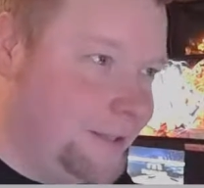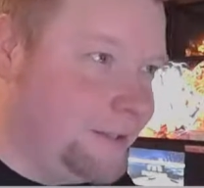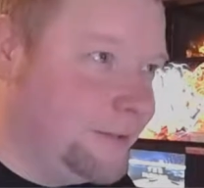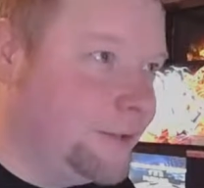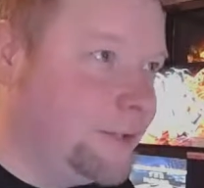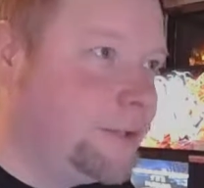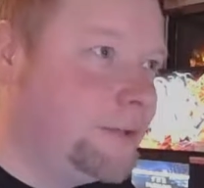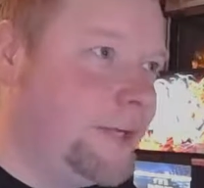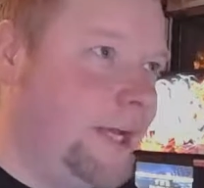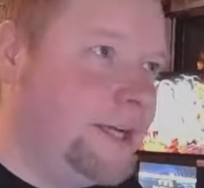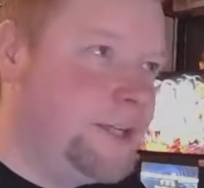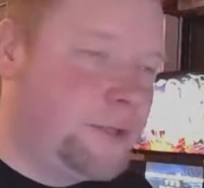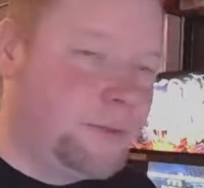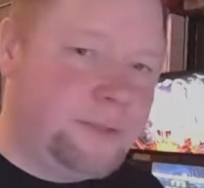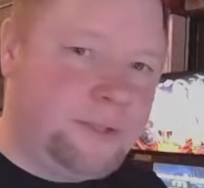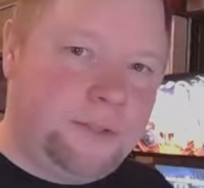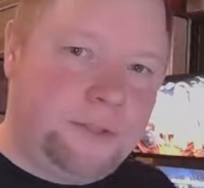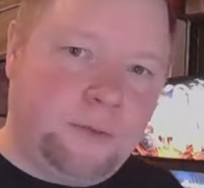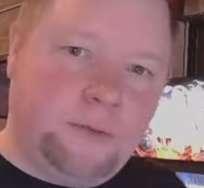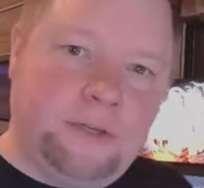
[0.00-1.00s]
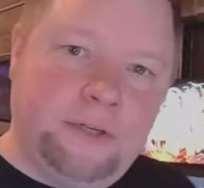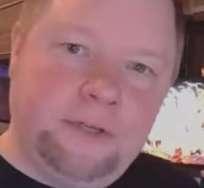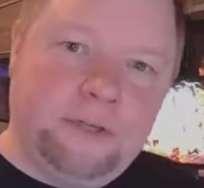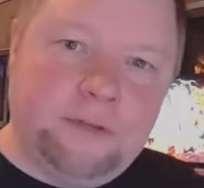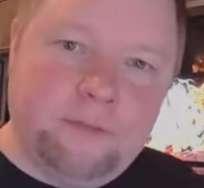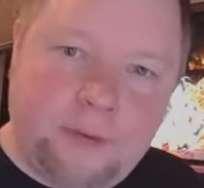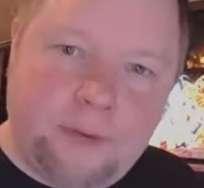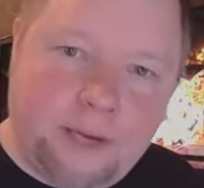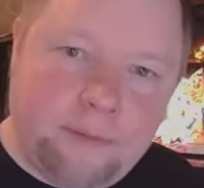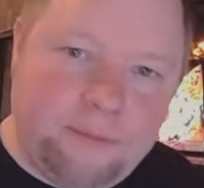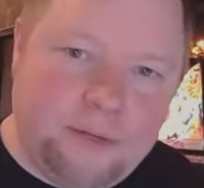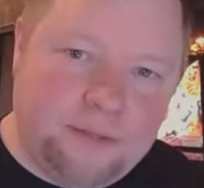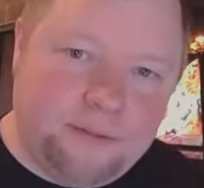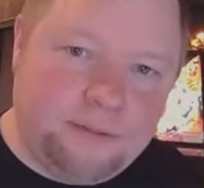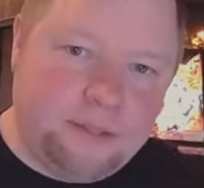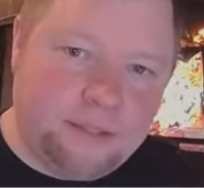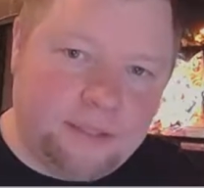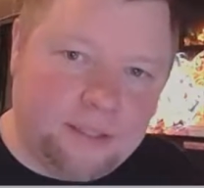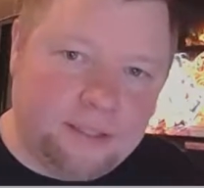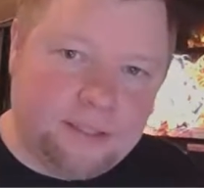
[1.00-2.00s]
little casual tutorial on
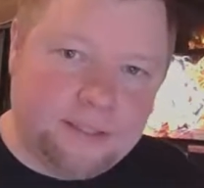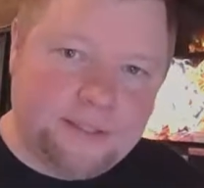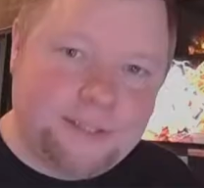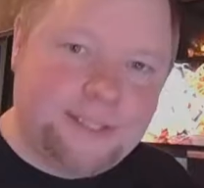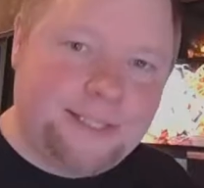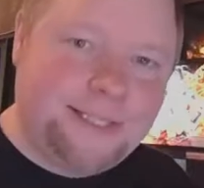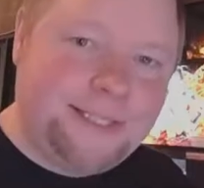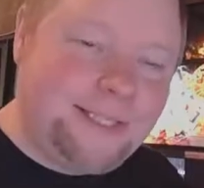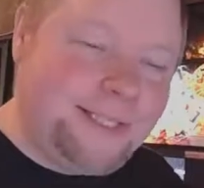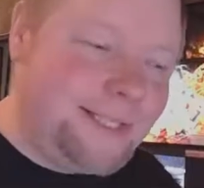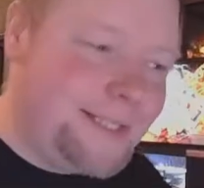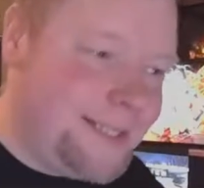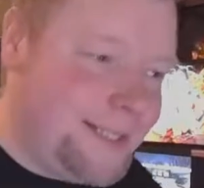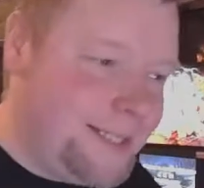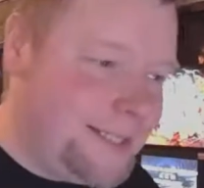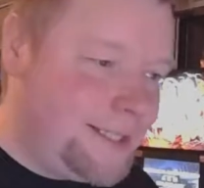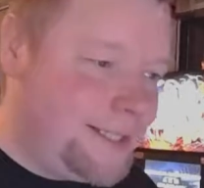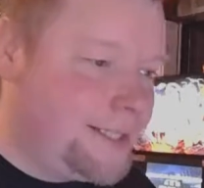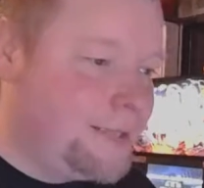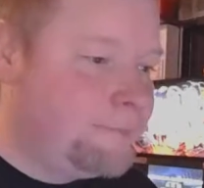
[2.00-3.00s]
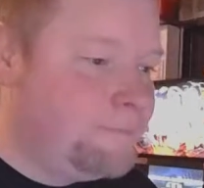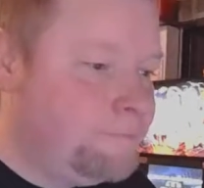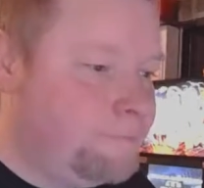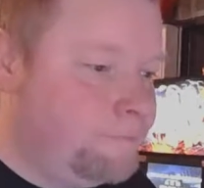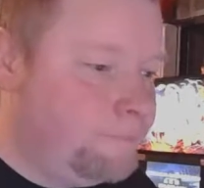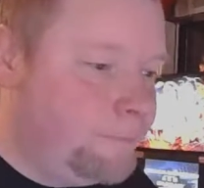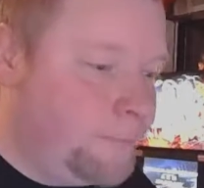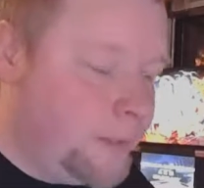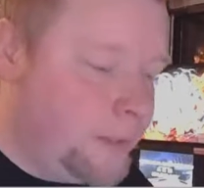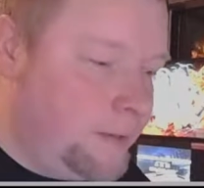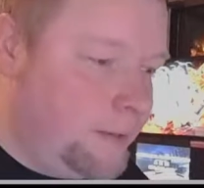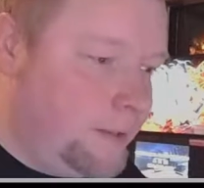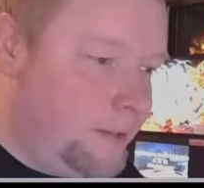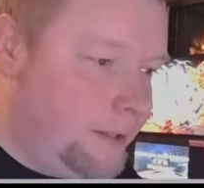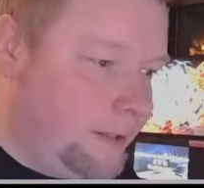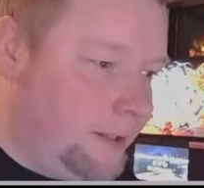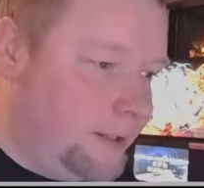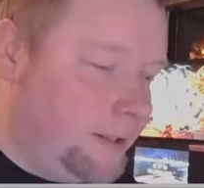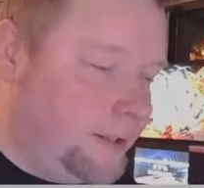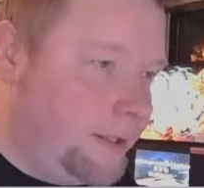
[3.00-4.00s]
Batman 66.
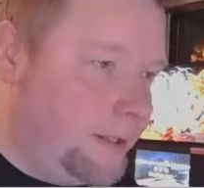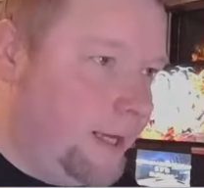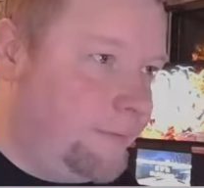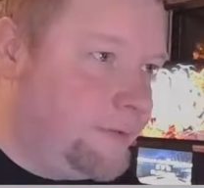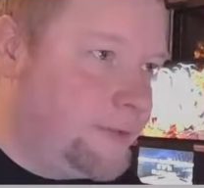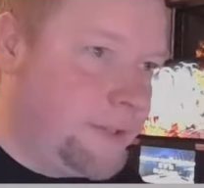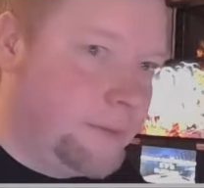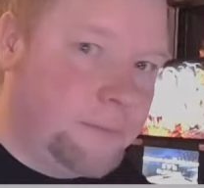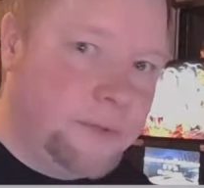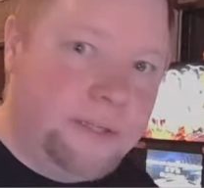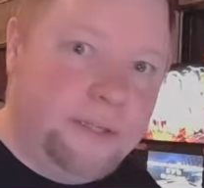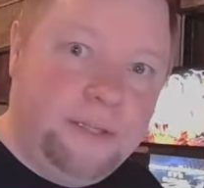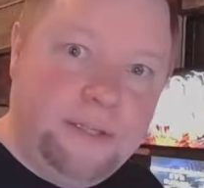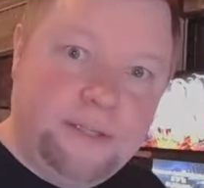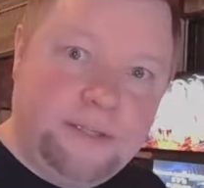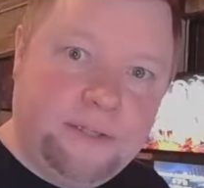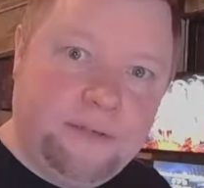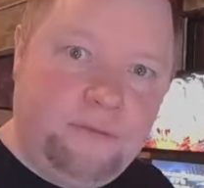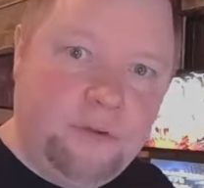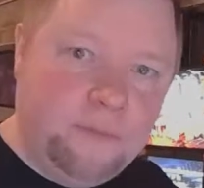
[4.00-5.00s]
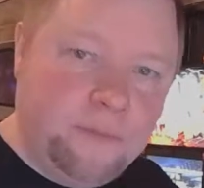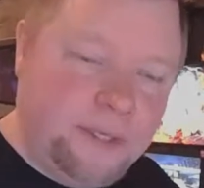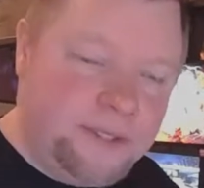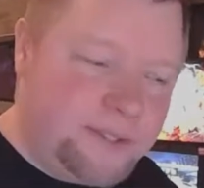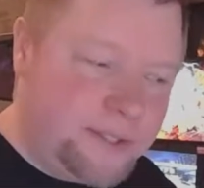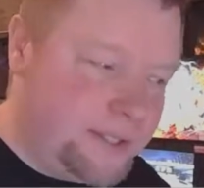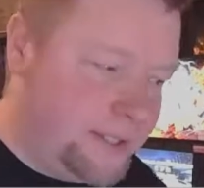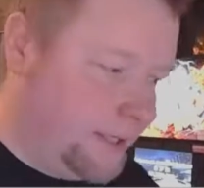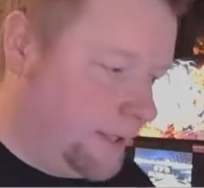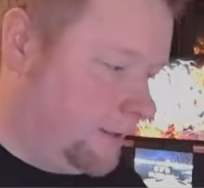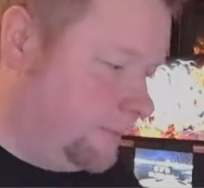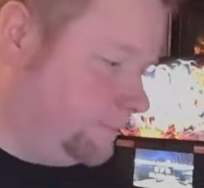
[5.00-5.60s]
I haven't done one of these in a few months now.